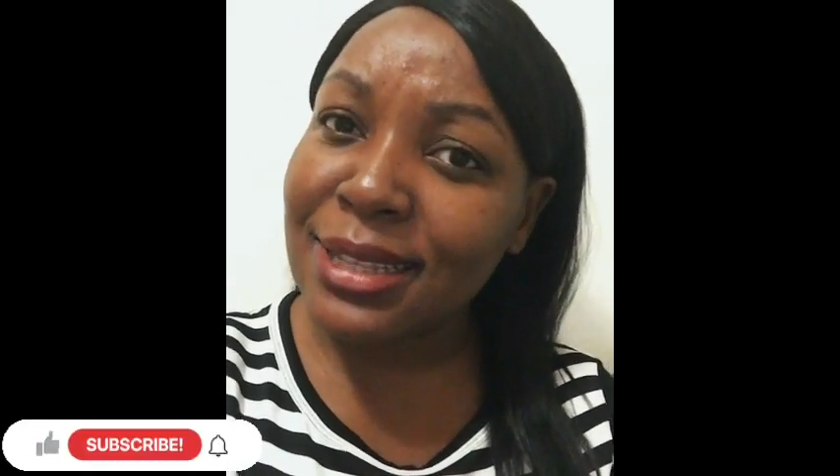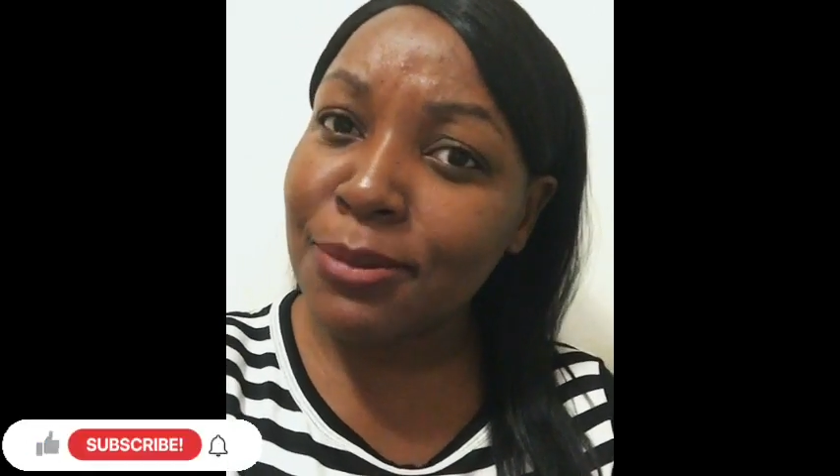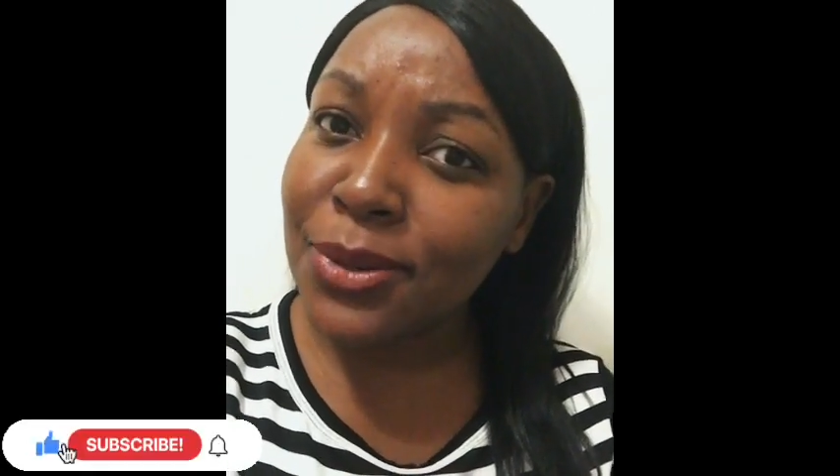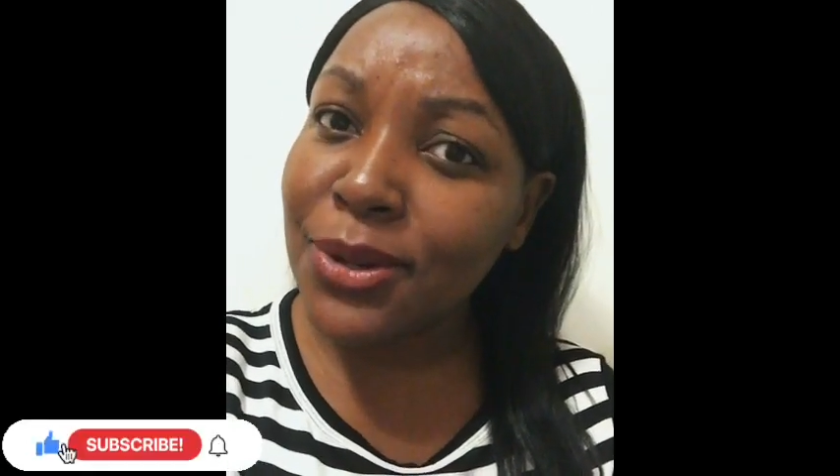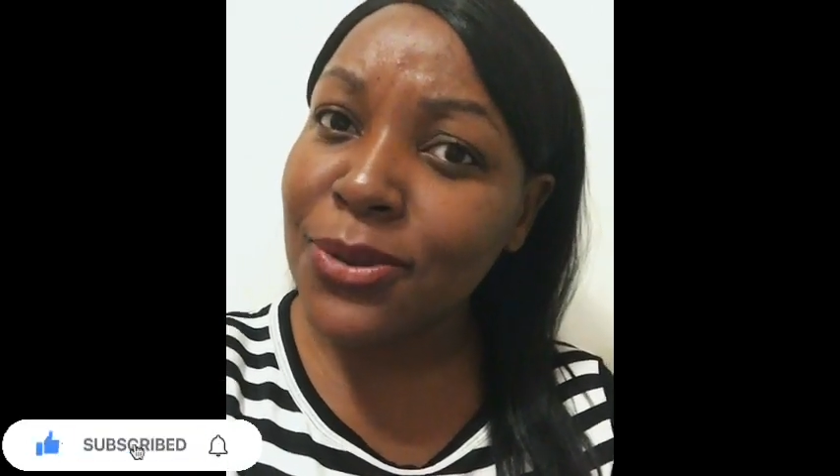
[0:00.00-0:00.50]

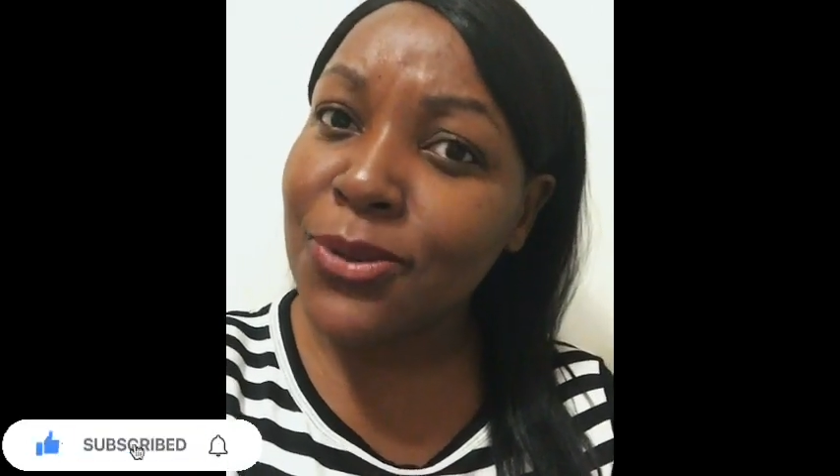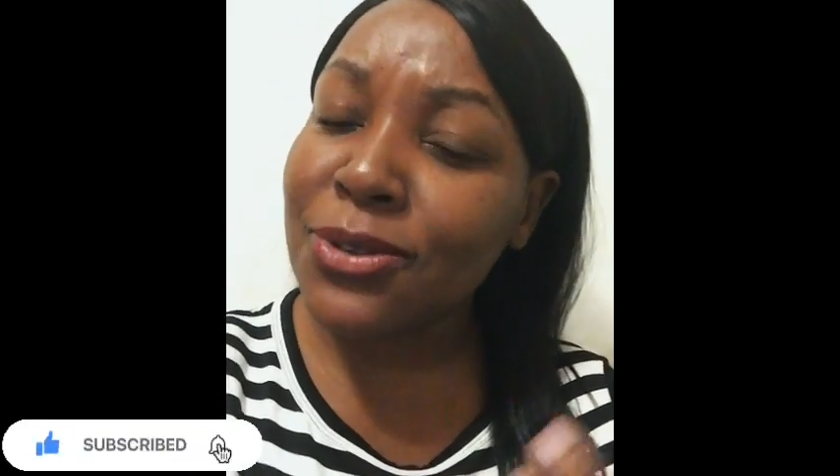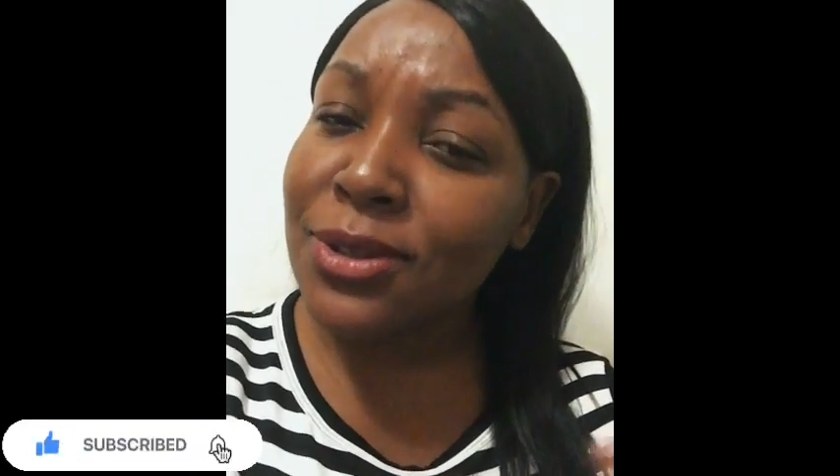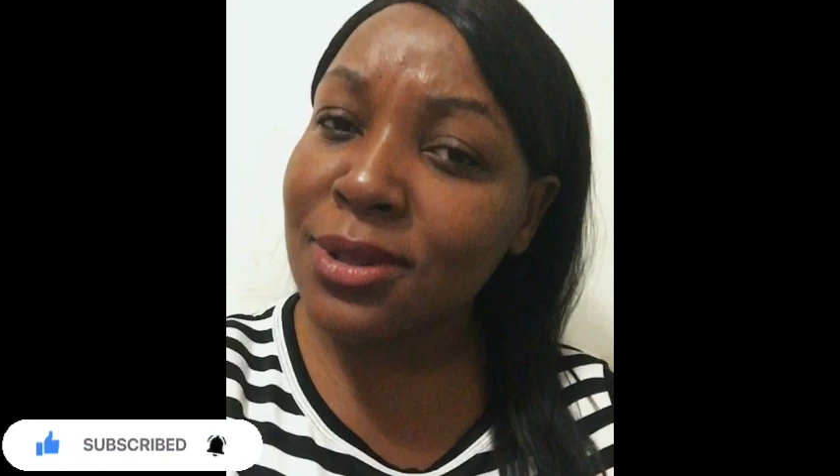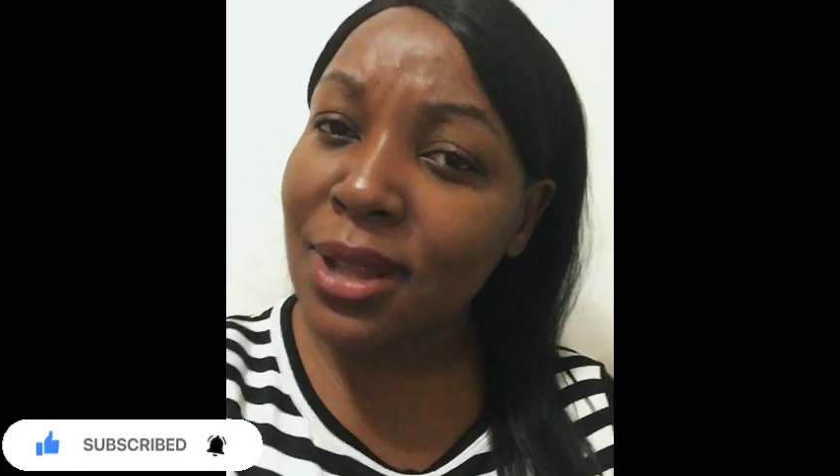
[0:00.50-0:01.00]
somebody who
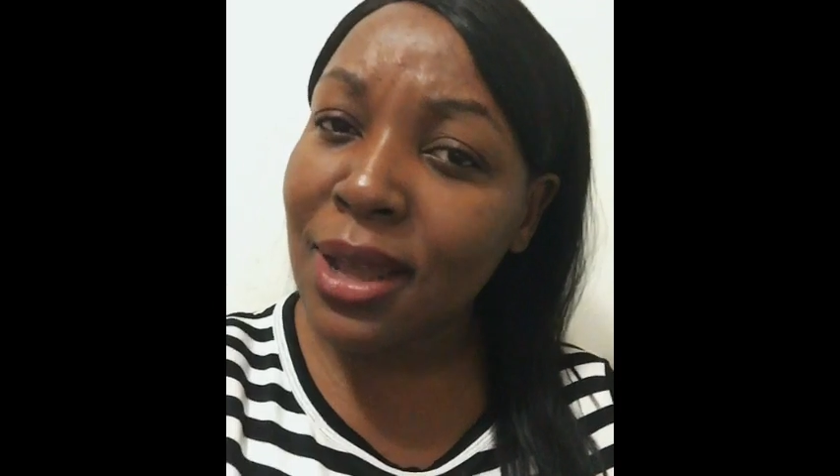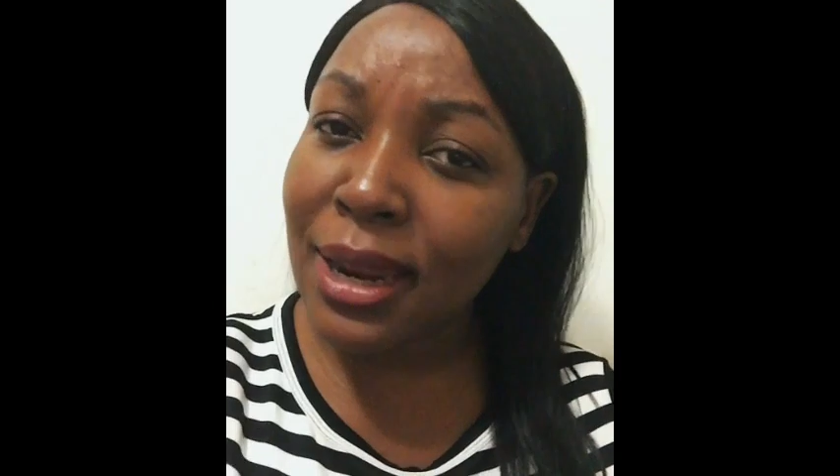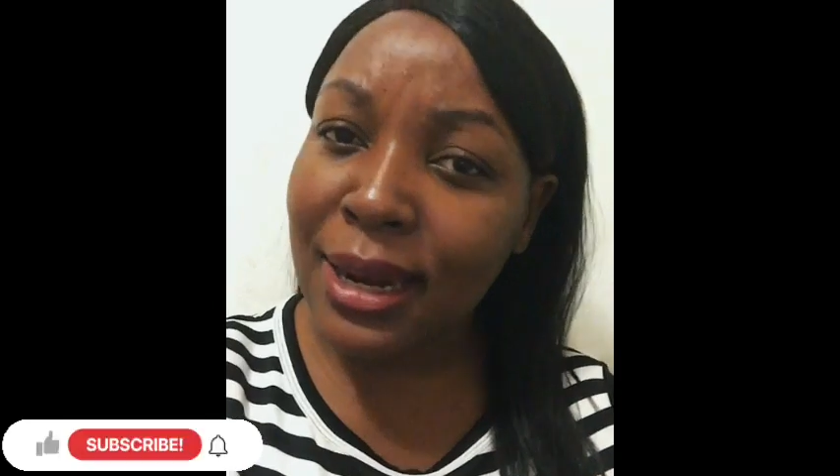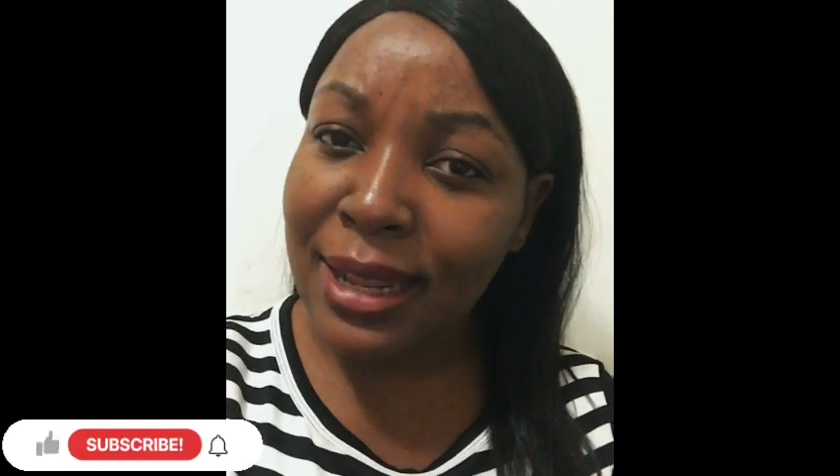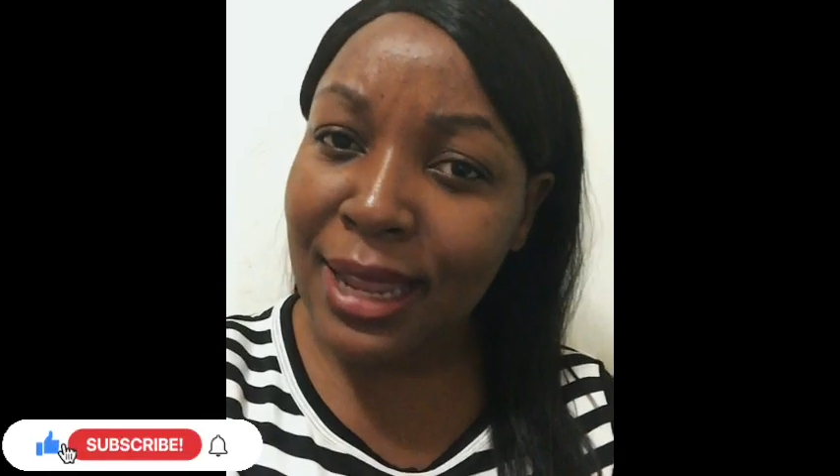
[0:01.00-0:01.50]
is not
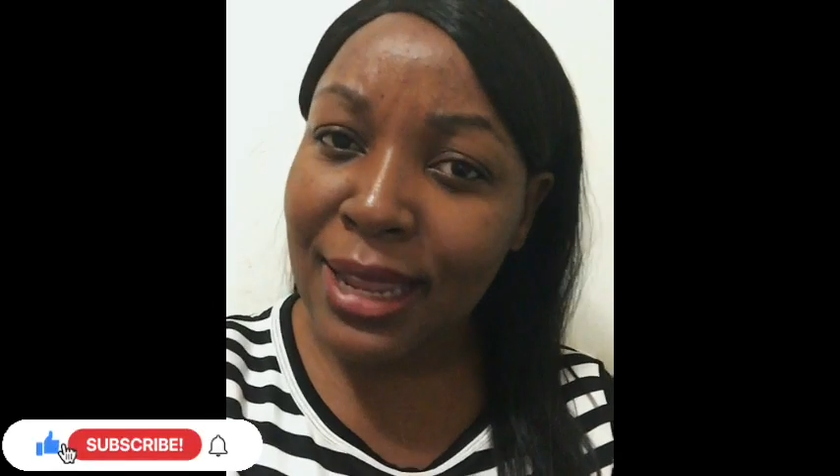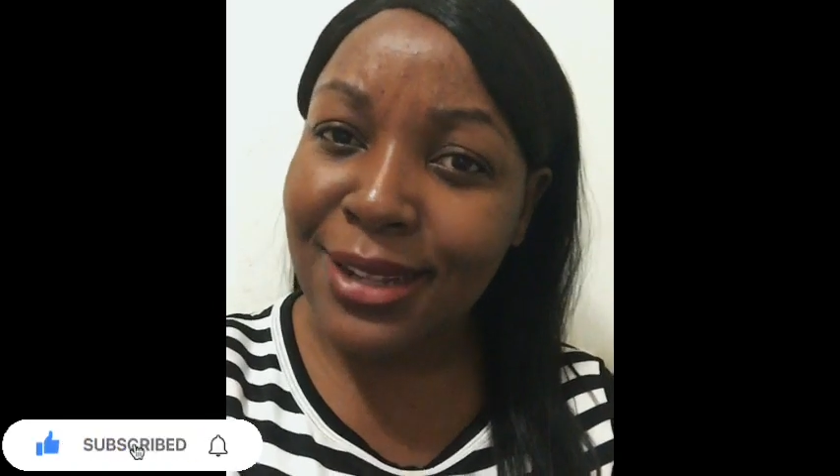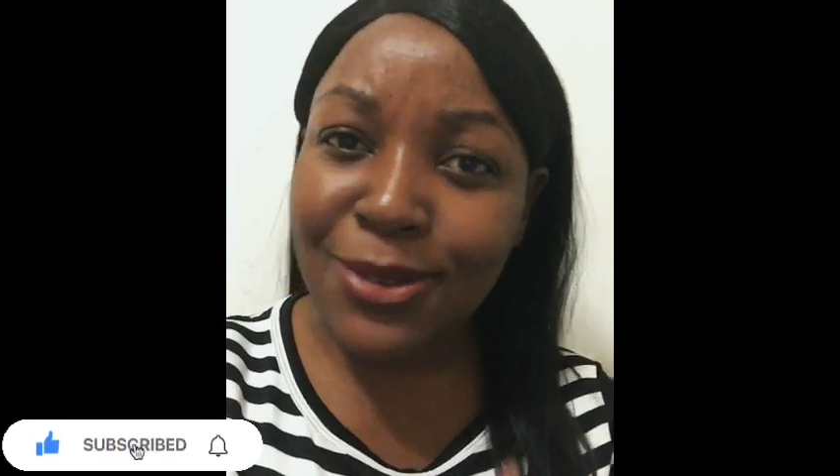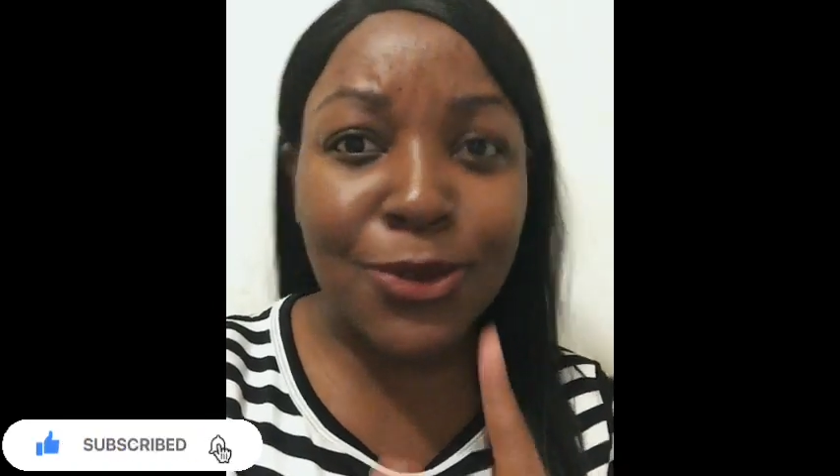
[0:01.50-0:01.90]
educated